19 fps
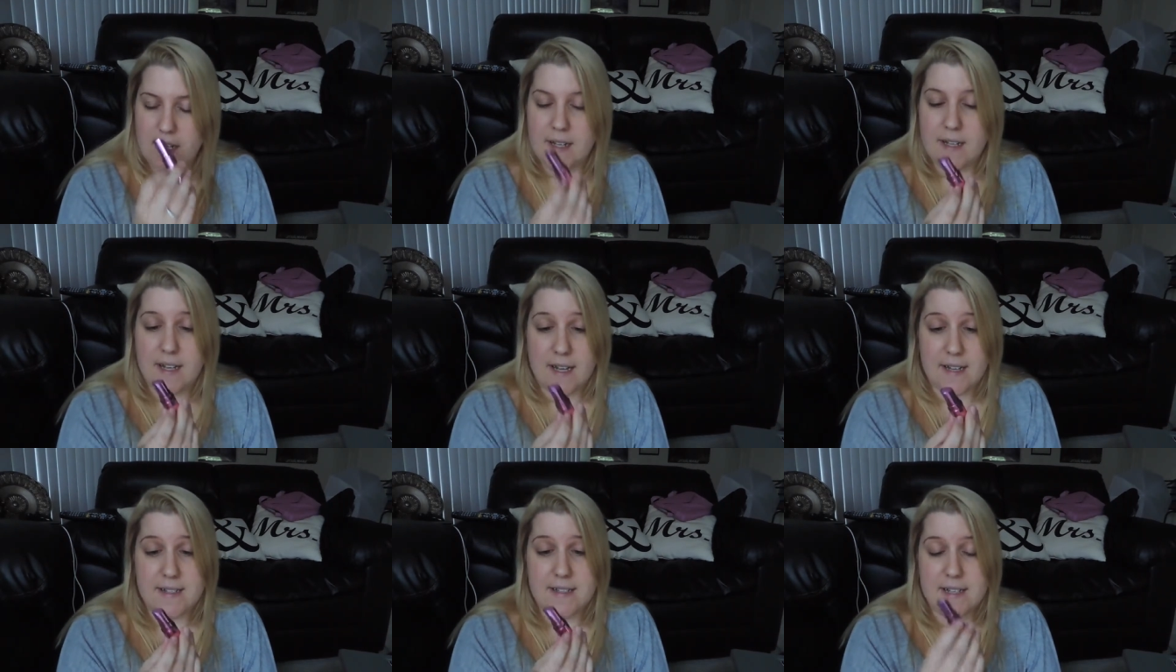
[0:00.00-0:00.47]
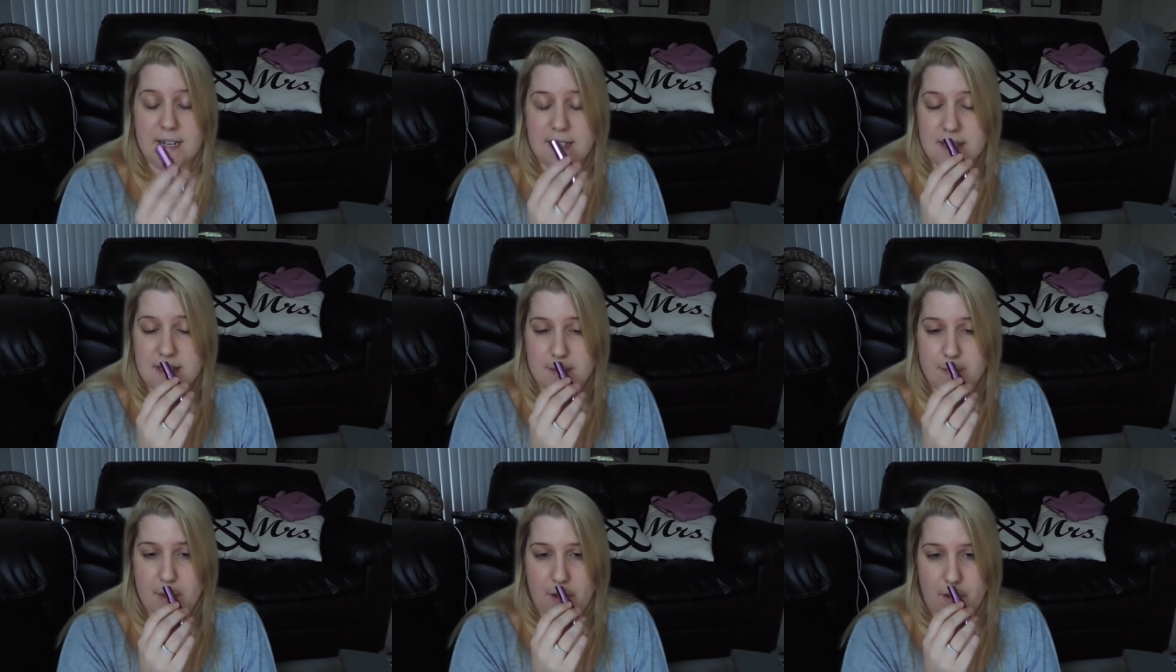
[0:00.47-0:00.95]
it has
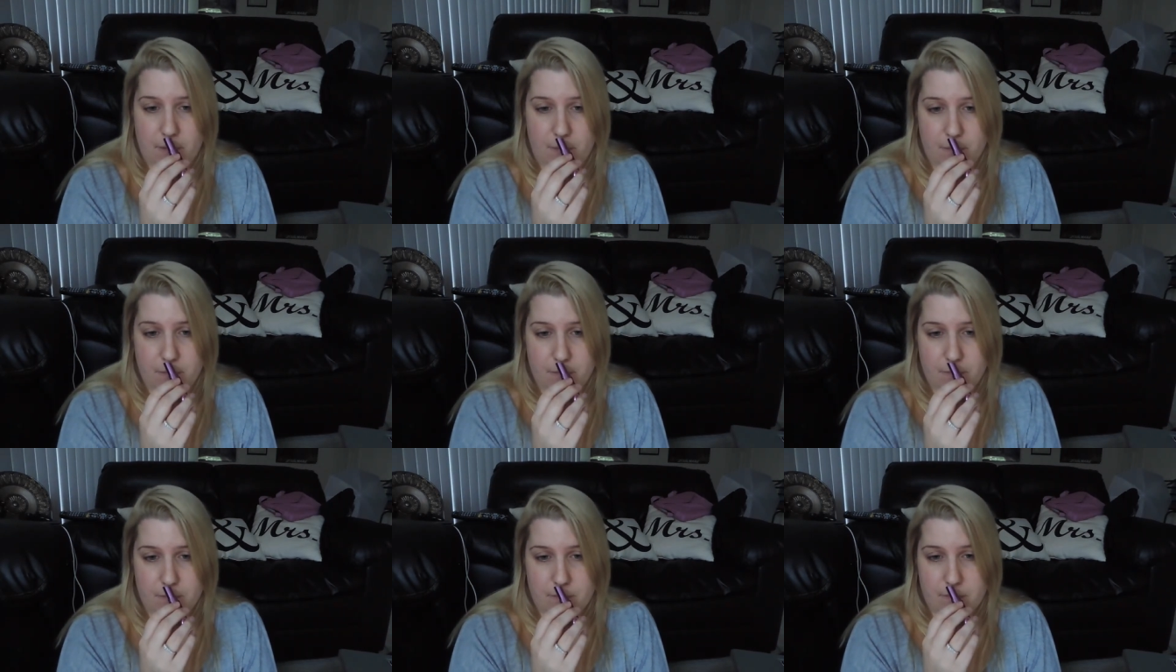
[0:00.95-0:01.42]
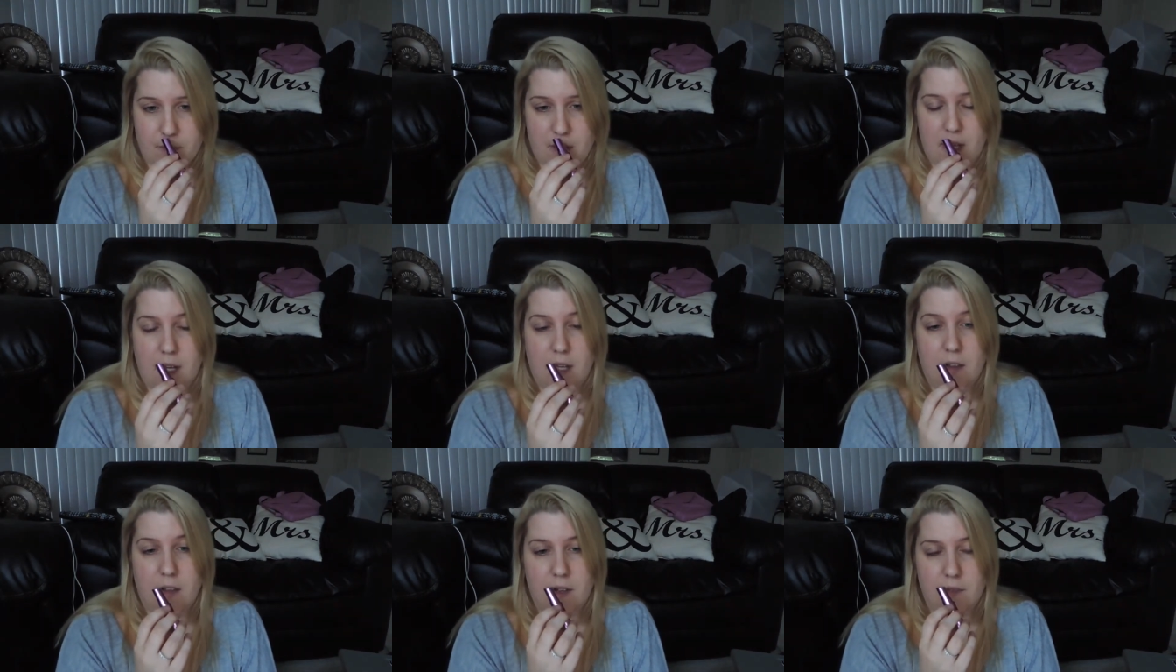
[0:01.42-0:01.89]
that smell
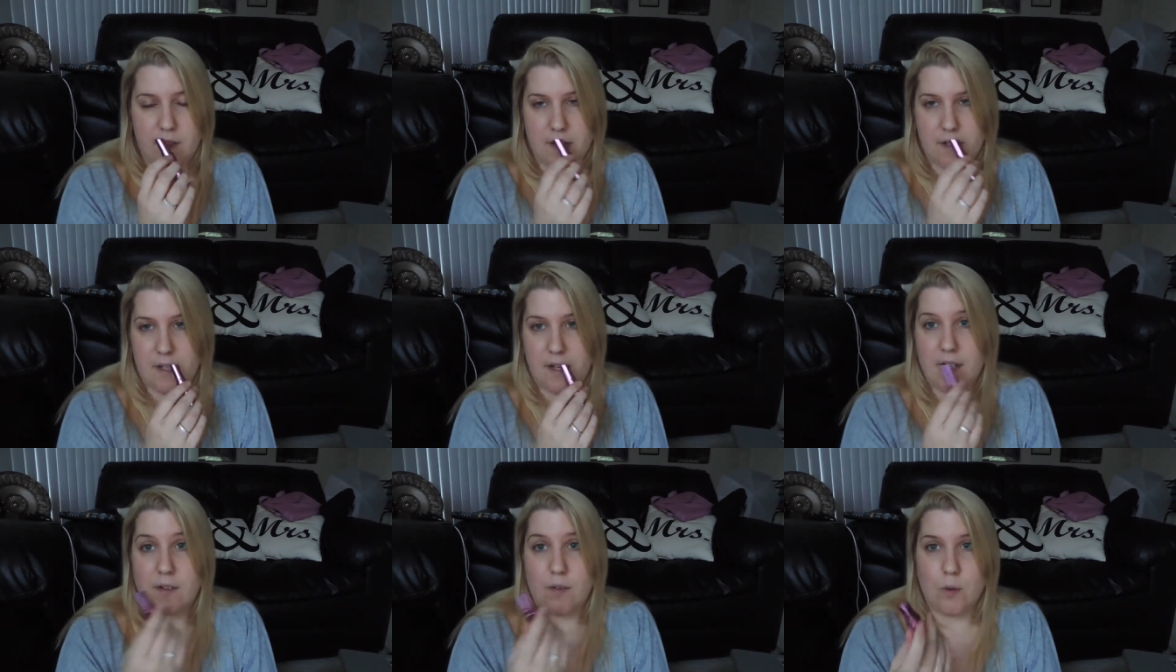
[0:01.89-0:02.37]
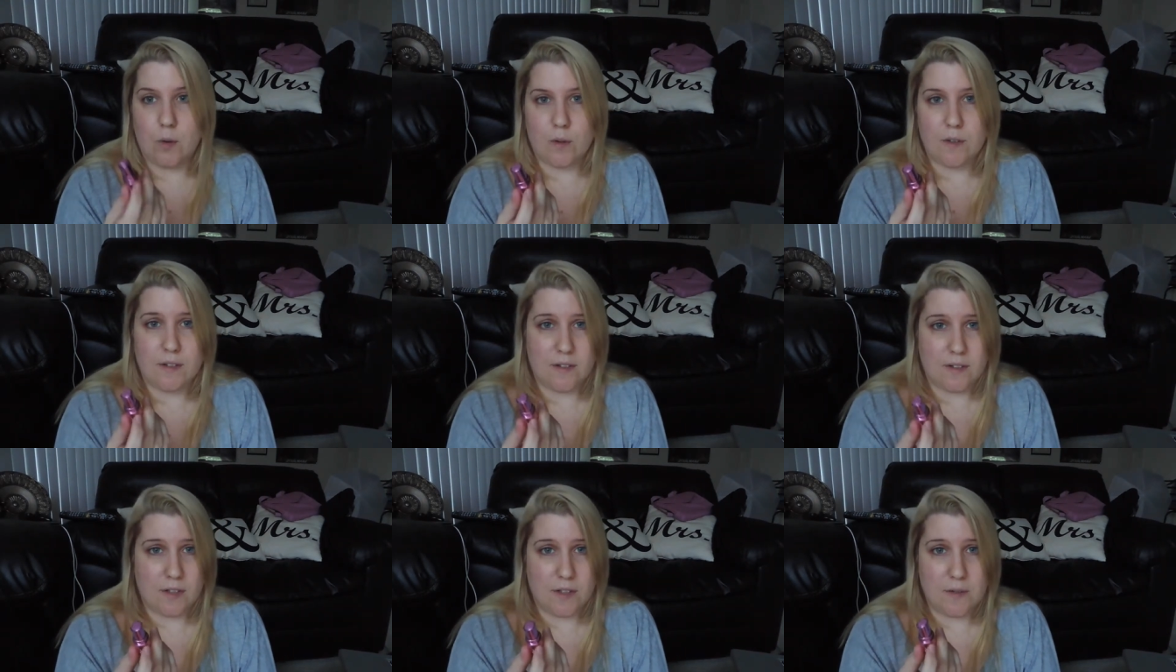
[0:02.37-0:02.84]
and I love it. And of
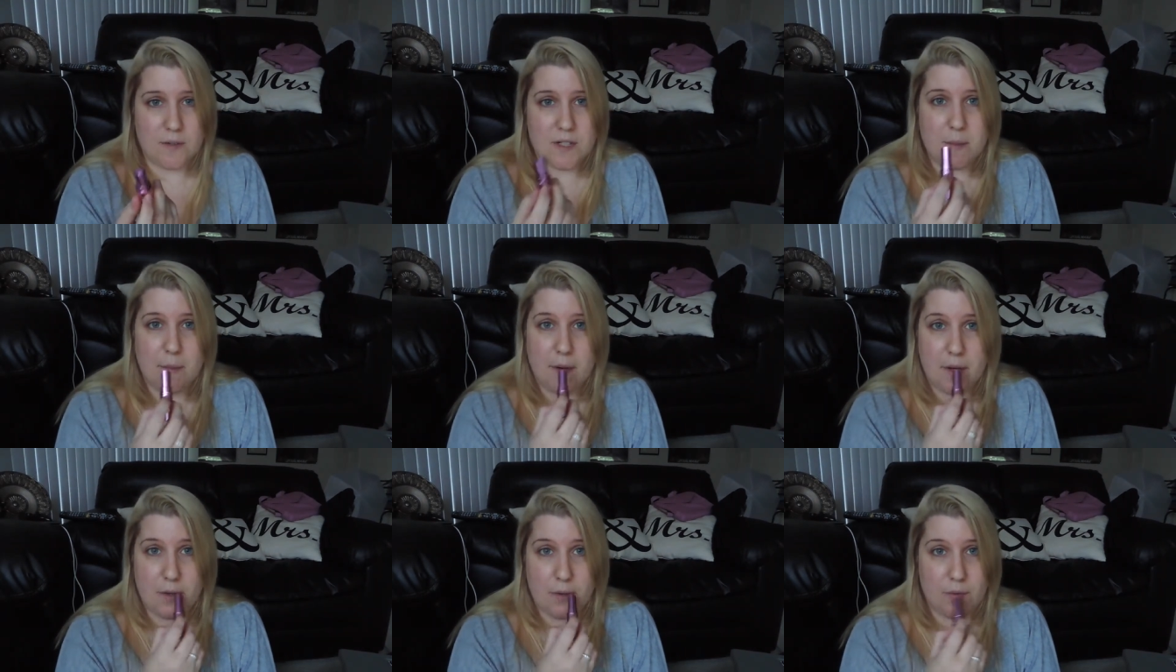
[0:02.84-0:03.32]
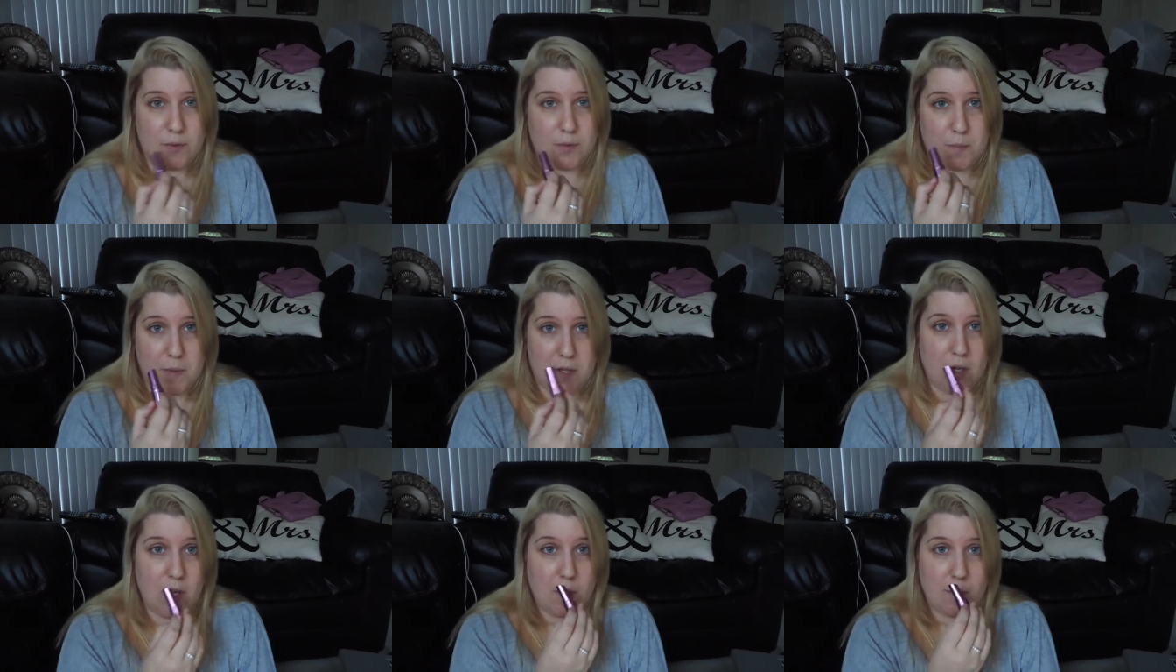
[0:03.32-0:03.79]
course it's close to my nose being